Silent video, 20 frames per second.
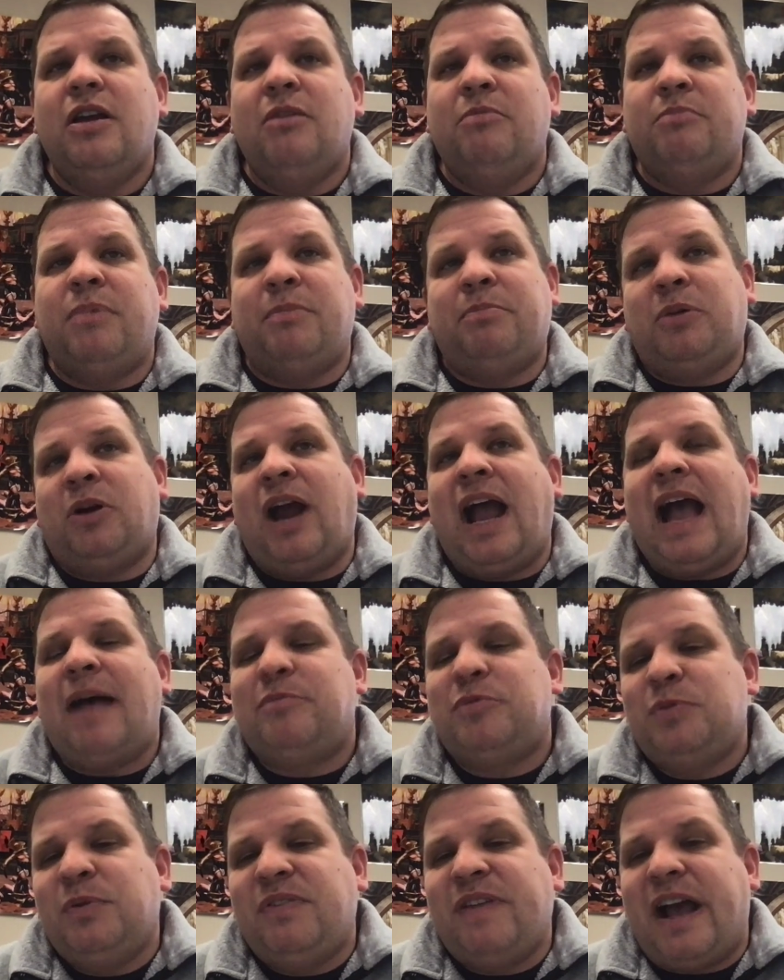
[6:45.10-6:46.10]
But
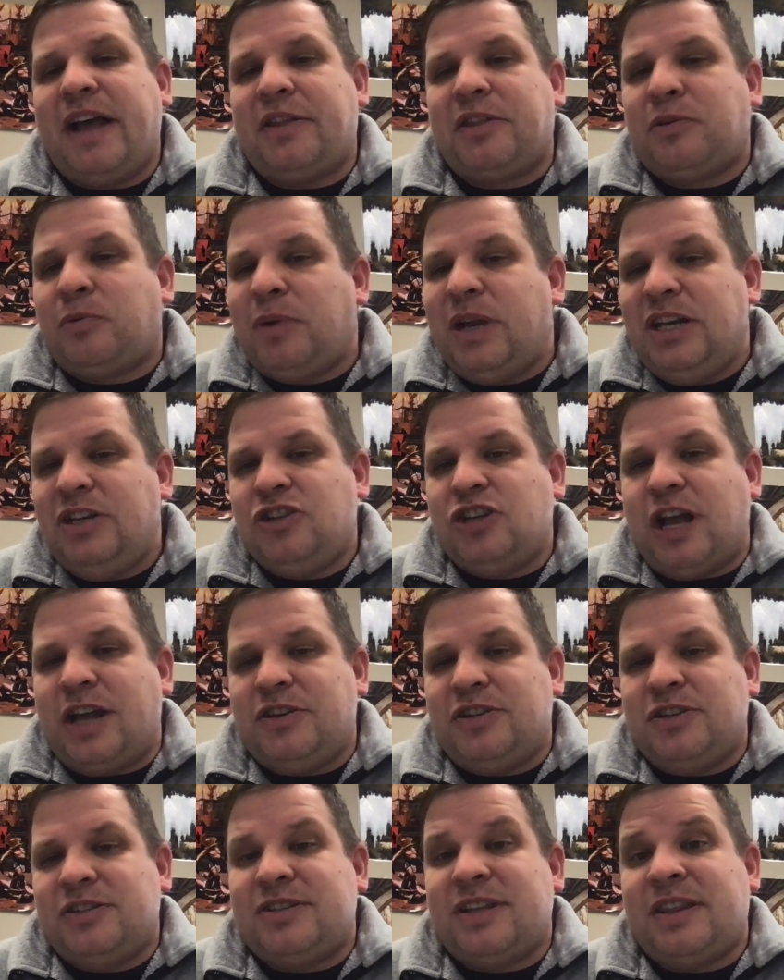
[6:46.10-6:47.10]
perhaps we've got 3
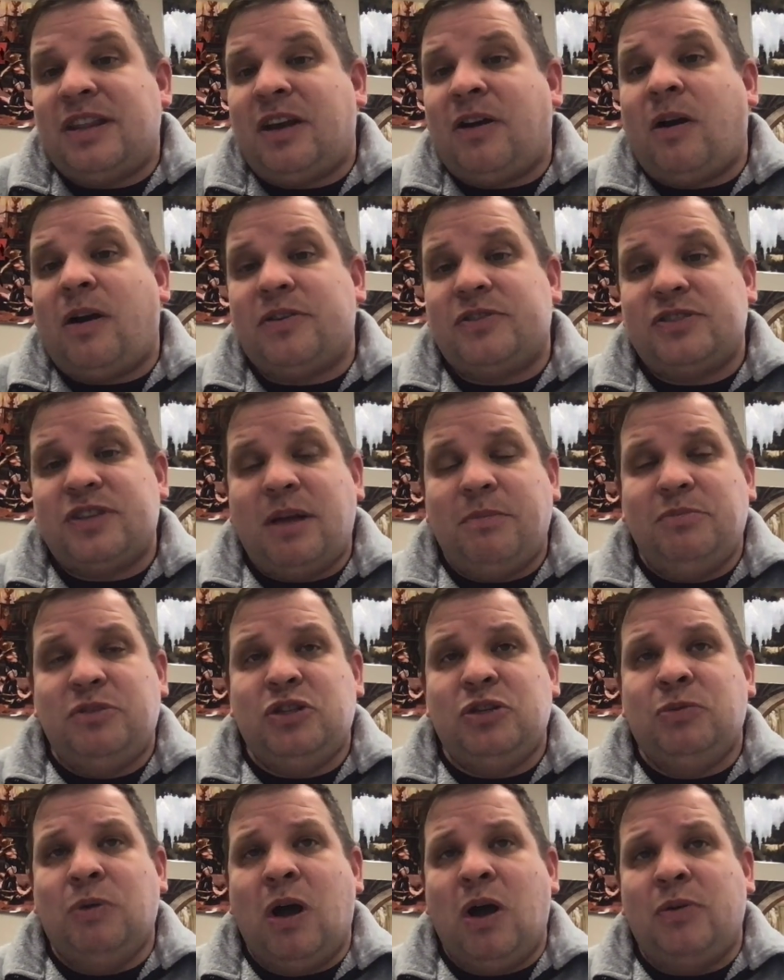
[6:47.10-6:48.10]
judges, and there are some
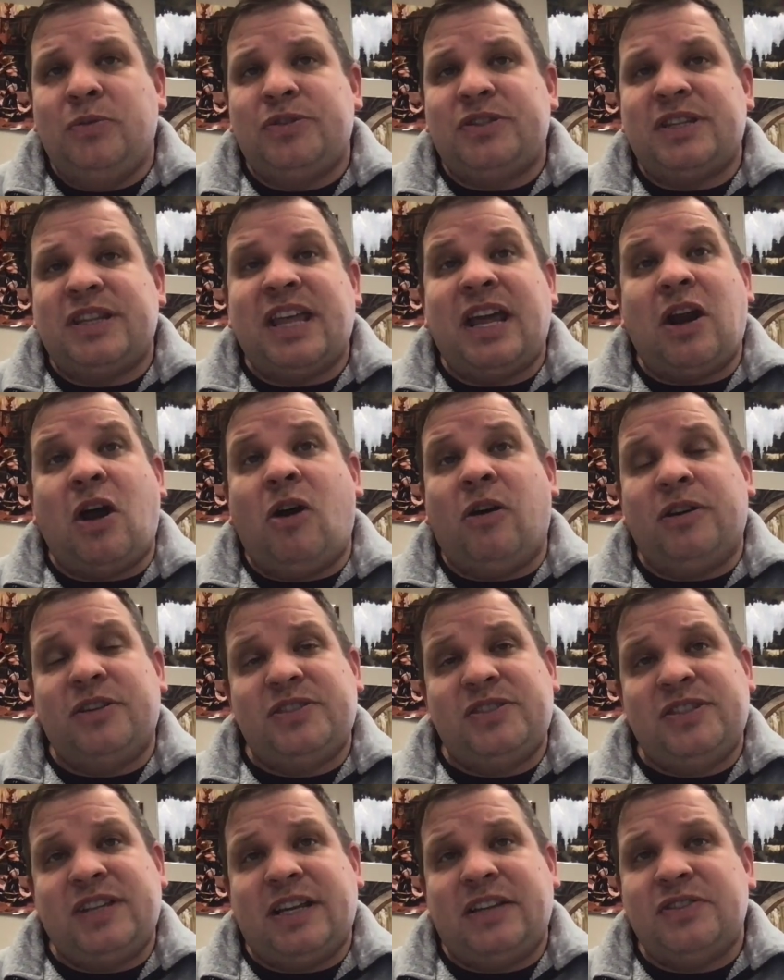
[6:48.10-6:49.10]
2 O's that are
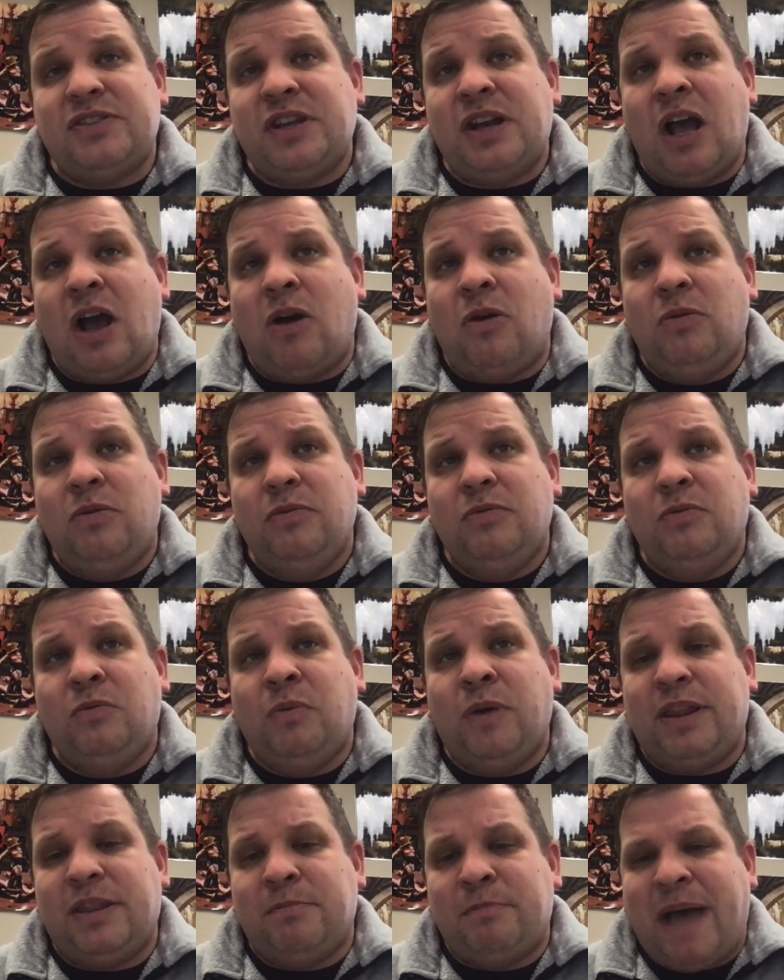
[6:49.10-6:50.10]
6-0
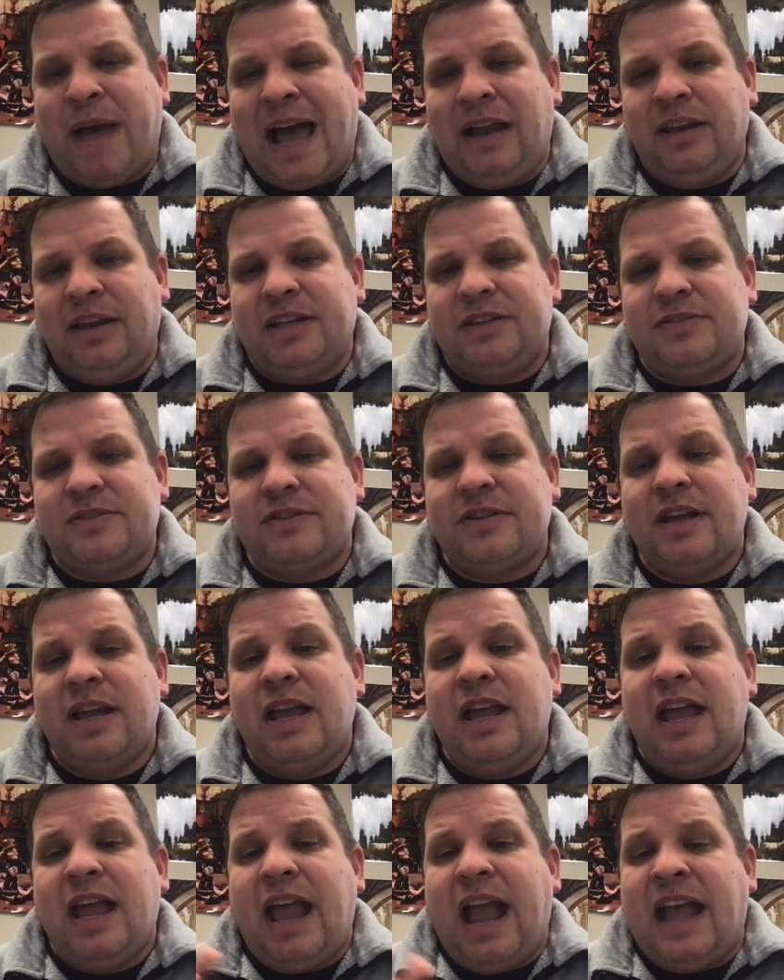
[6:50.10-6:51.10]
with ballots,
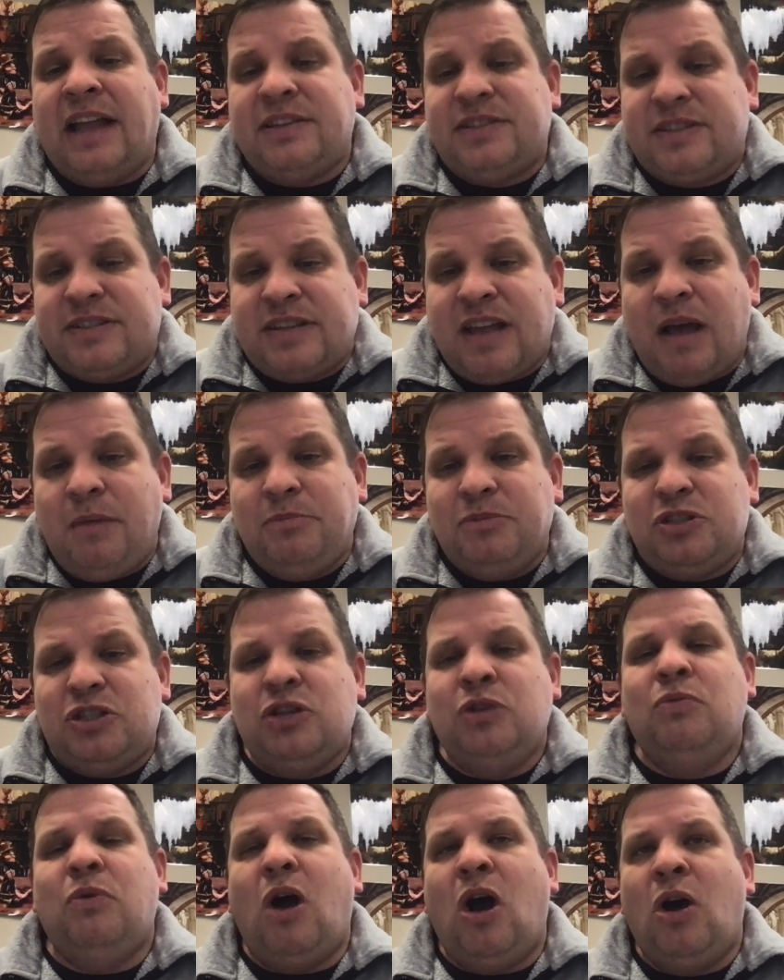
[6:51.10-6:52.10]
and some
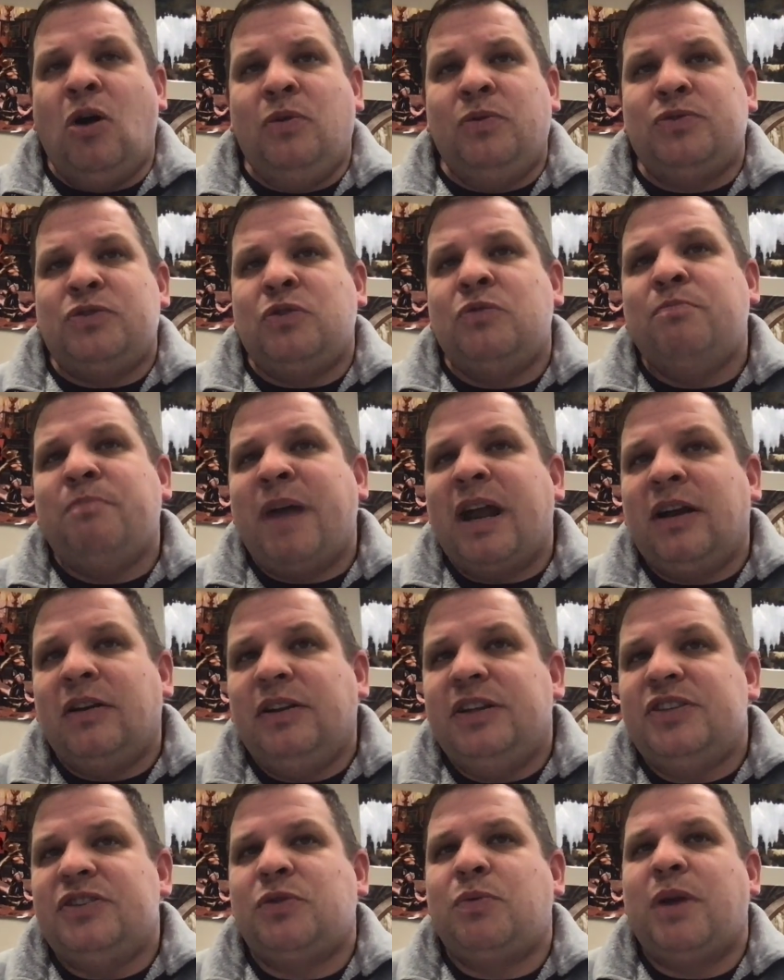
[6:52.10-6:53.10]
2 O's who
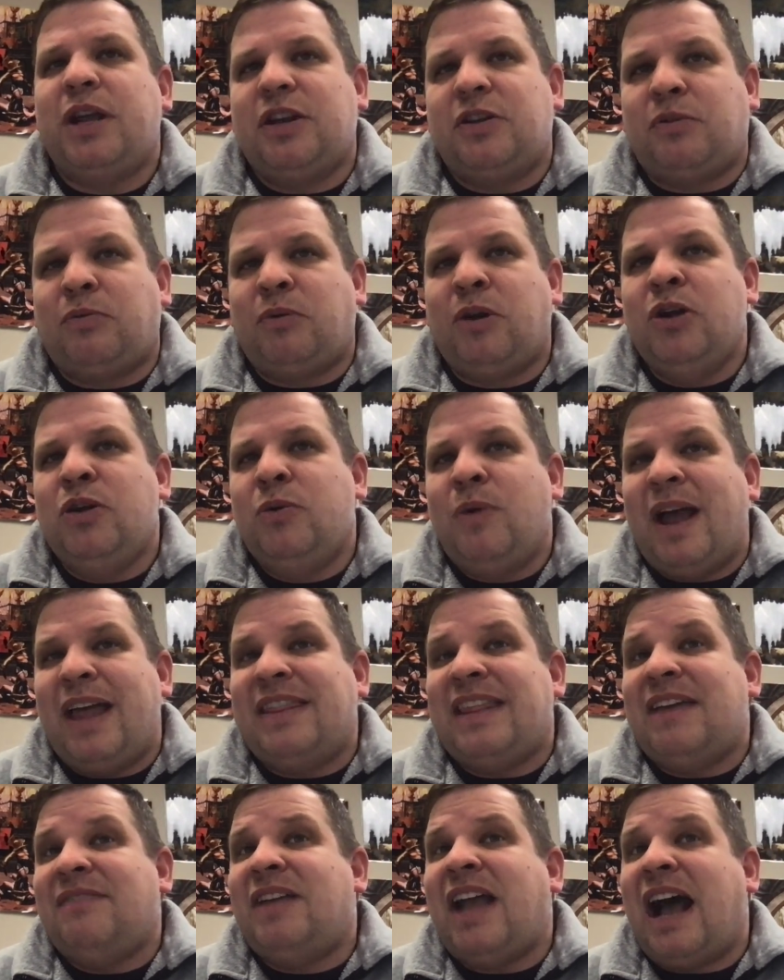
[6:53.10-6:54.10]
barely squeaked through,
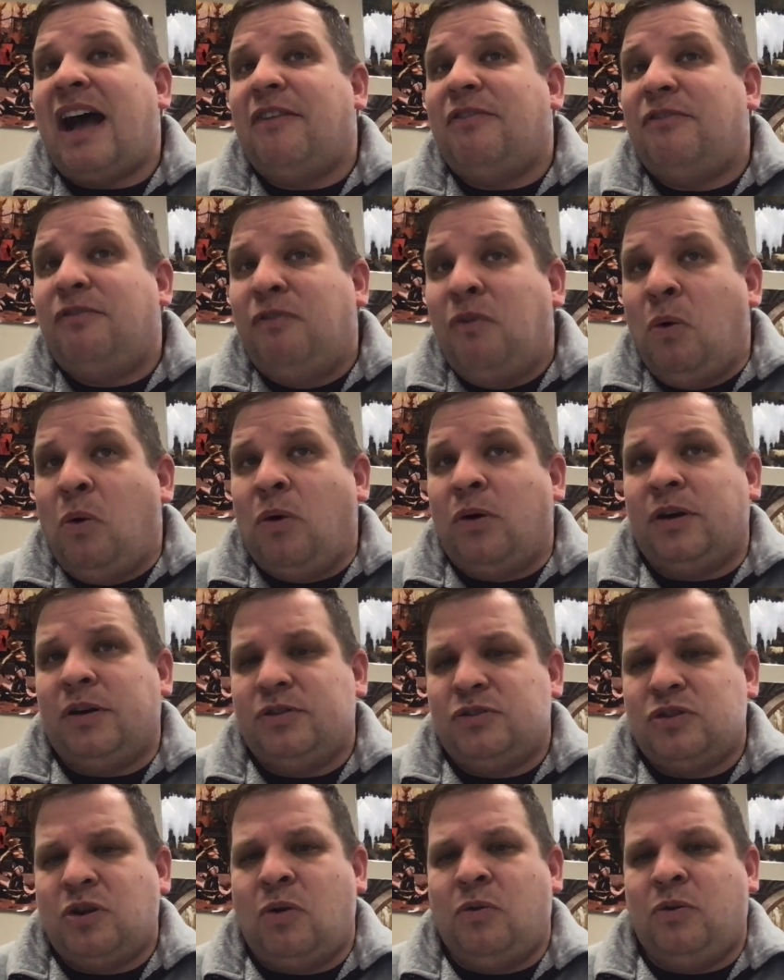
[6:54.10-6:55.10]
and they've got 4
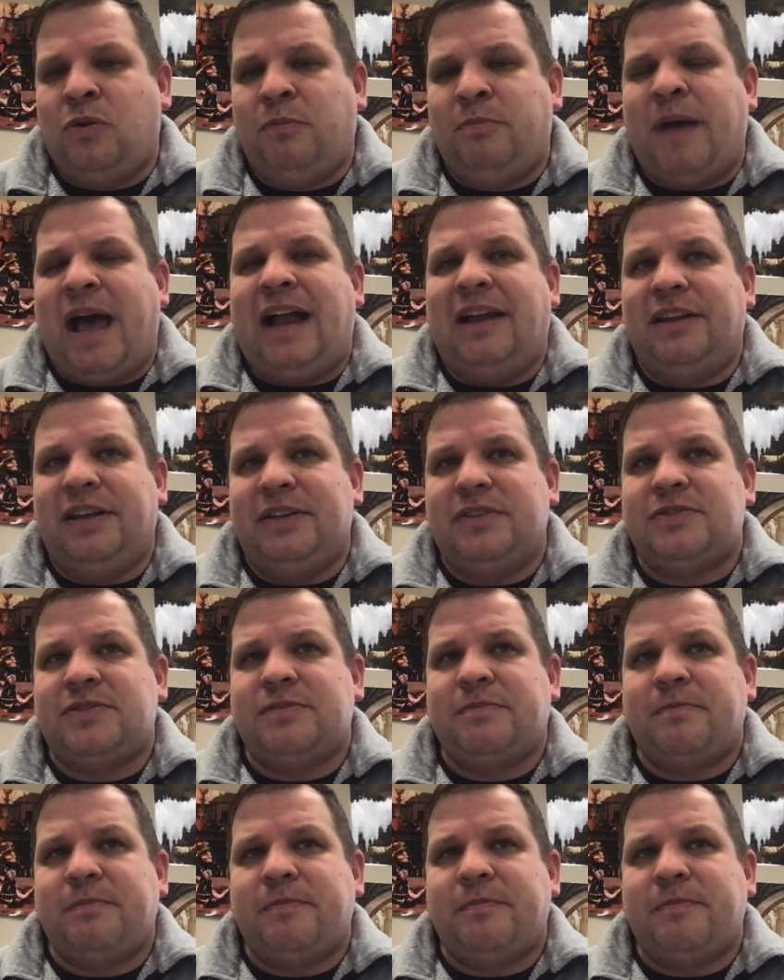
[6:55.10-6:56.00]
total ballots.